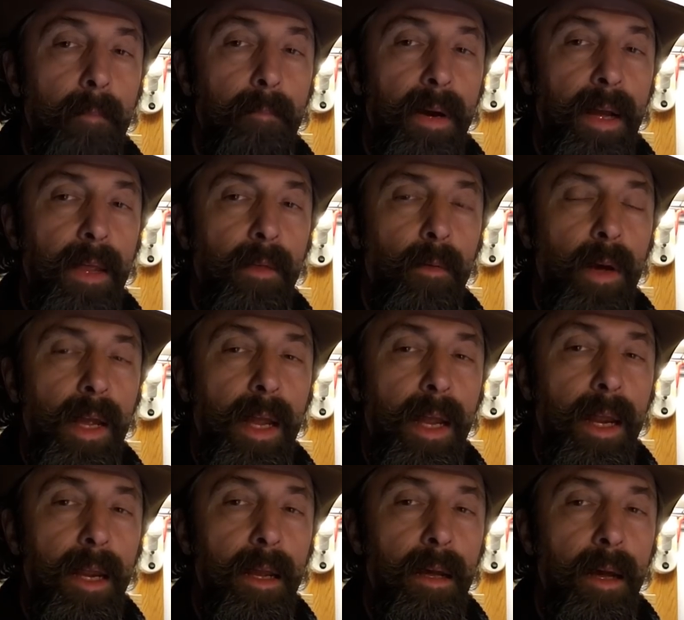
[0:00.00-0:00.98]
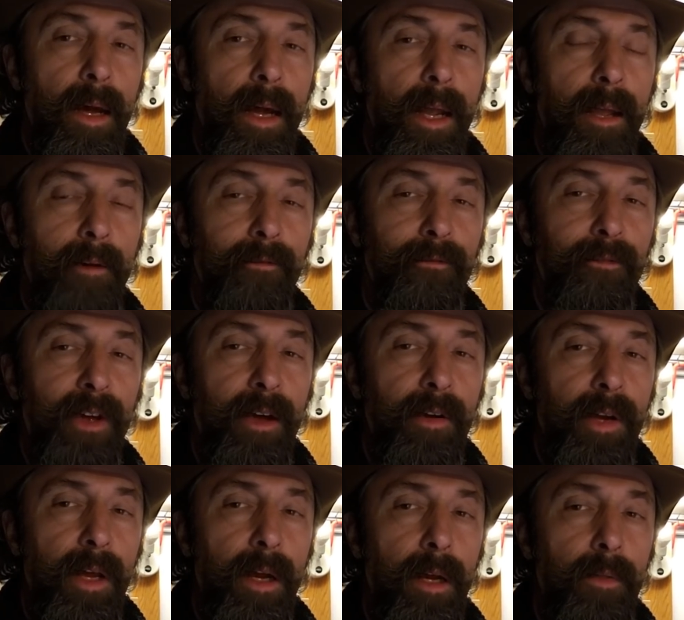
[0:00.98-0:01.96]
By the way, I have
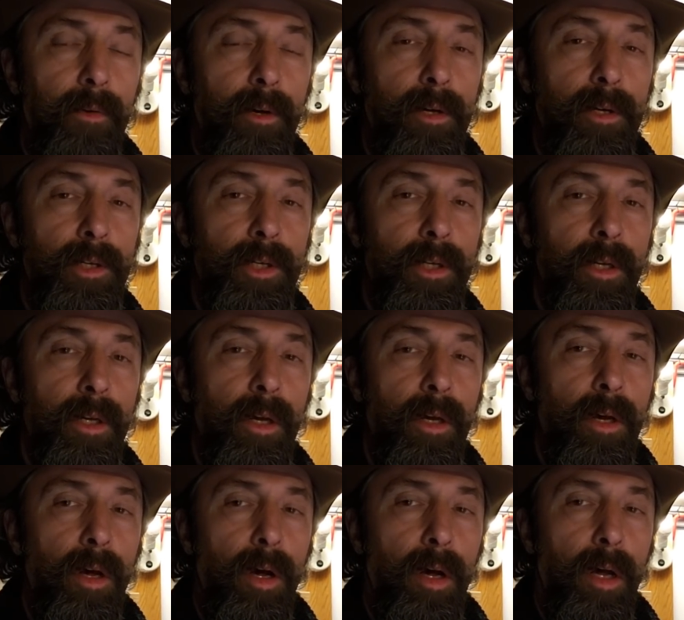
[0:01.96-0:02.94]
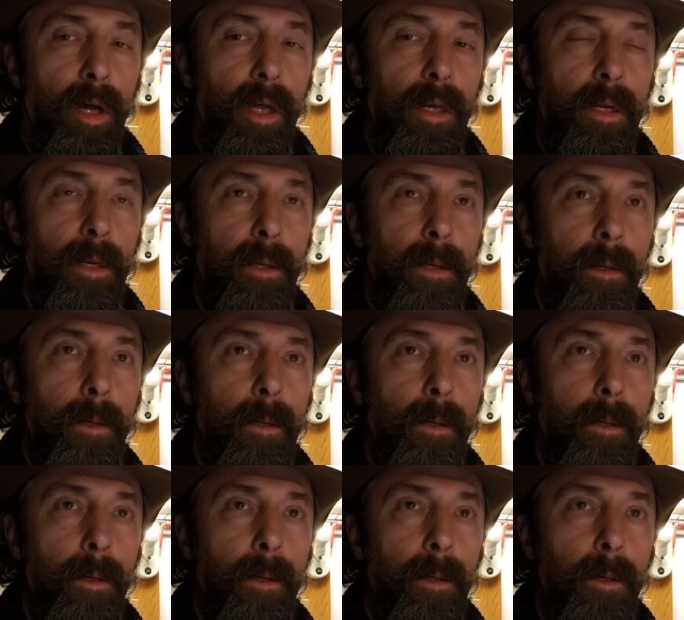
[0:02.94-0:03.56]
found others on